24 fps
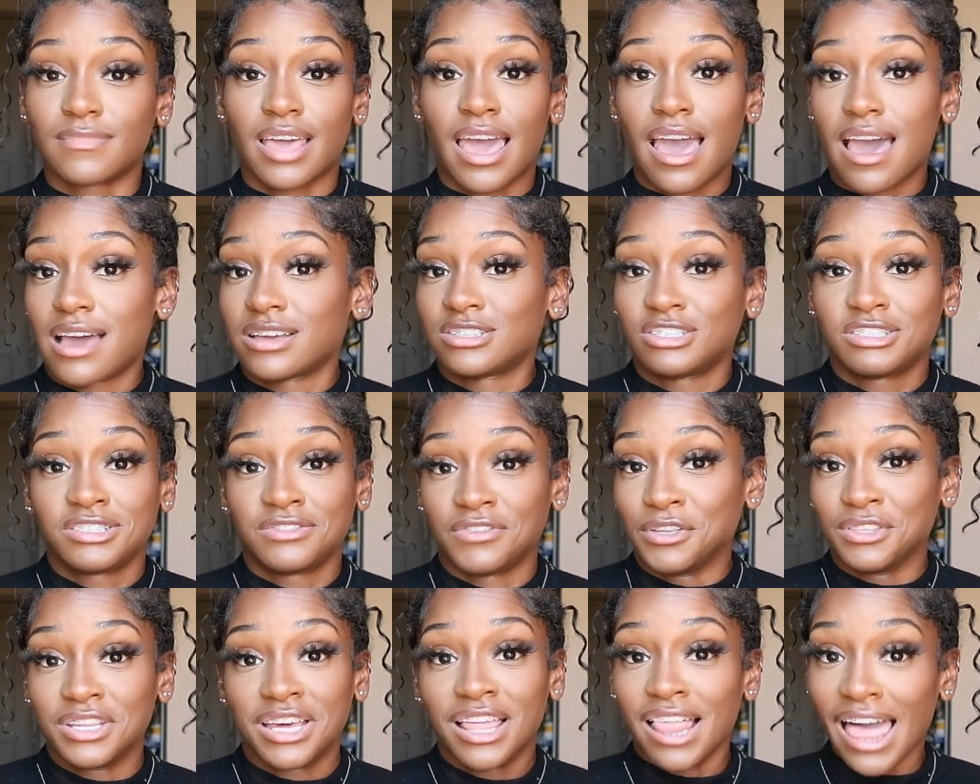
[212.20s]
I just
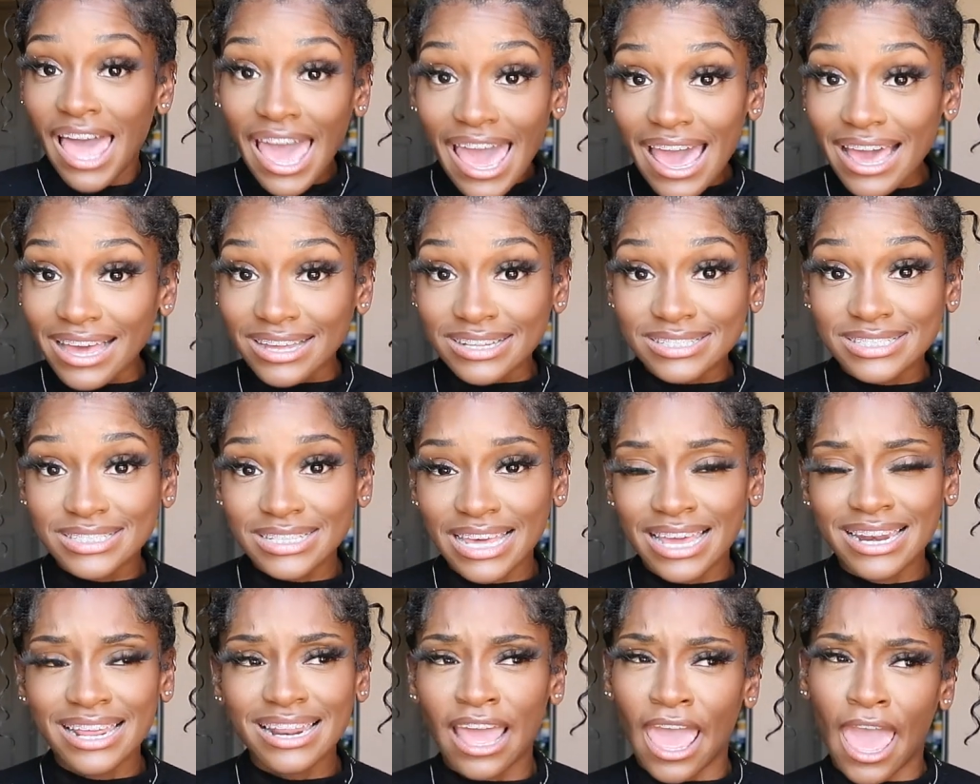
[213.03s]
failed the class,
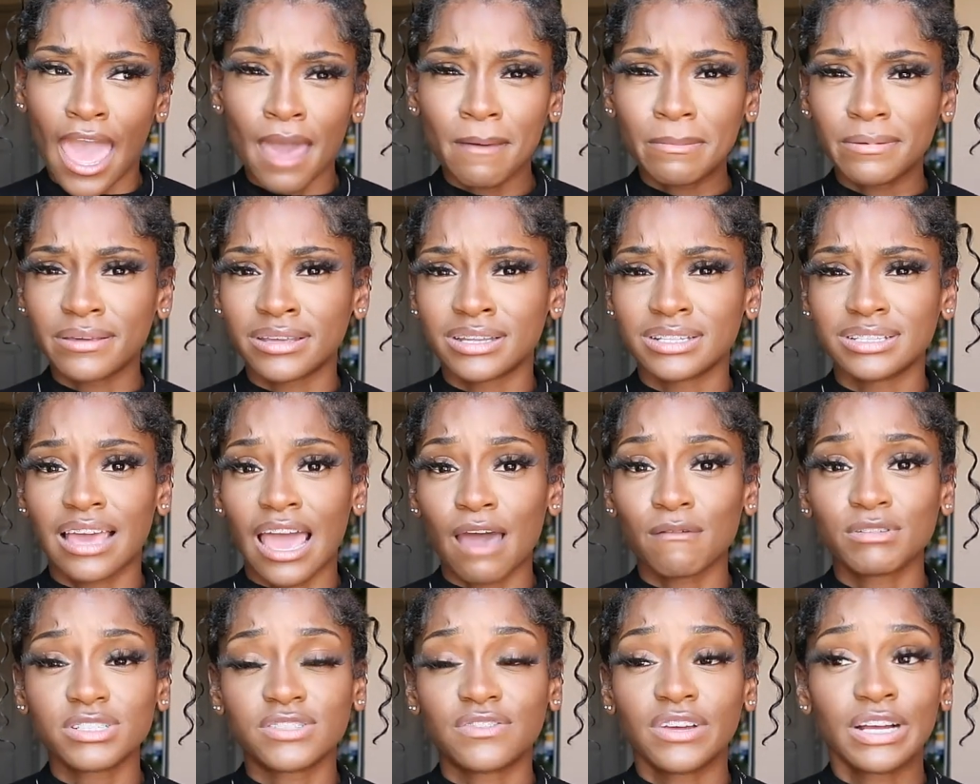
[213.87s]
and it happened.
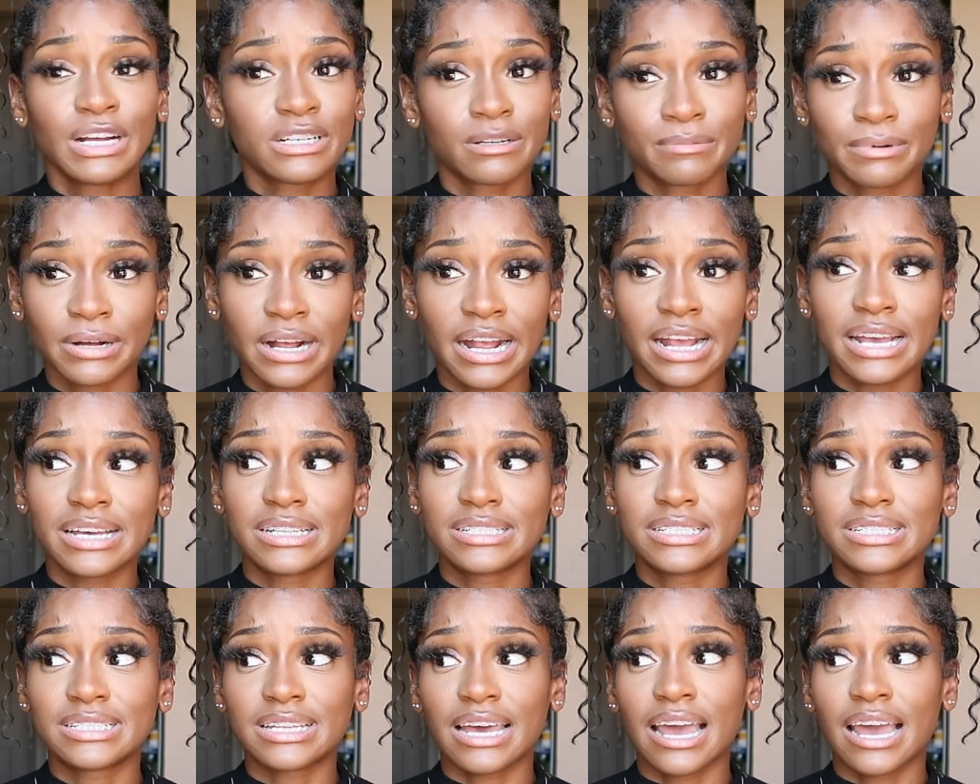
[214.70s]
I was very depressed.